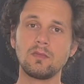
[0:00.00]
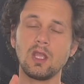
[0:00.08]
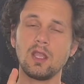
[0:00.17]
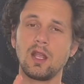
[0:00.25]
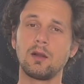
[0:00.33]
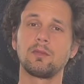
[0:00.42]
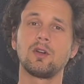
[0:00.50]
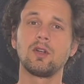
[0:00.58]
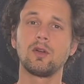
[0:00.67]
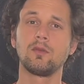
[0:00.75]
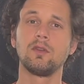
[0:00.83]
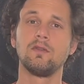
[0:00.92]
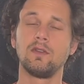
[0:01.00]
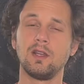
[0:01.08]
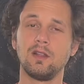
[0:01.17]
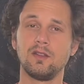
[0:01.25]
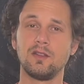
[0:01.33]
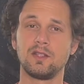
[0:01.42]
that I'm going to
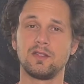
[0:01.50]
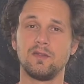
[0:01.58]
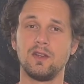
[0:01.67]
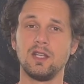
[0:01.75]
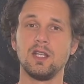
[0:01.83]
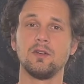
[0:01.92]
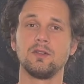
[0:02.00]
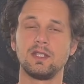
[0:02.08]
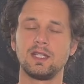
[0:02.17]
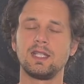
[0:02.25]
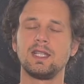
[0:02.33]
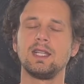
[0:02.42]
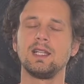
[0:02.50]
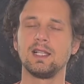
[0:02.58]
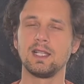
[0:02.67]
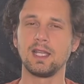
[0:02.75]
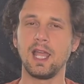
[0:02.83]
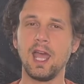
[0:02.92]
reveal in this video to
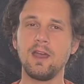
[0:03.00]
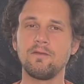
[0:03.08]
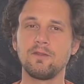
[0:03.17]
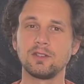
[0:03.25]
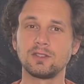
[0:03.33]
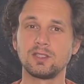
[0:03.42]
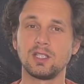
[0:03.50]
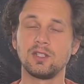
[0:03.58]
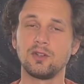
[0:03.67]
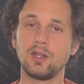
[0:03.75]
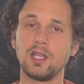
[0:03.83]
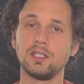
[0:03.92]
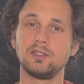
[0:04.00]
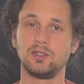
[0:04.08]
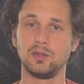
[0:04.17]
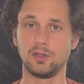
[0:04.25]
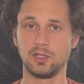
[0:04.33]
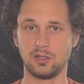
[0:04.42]
healing every single
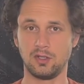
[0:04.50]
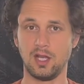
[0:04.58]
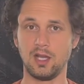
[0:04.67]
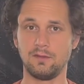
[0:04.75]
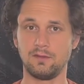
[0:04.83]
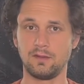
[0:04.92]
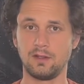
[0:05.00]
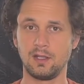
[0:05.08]
issue in your life,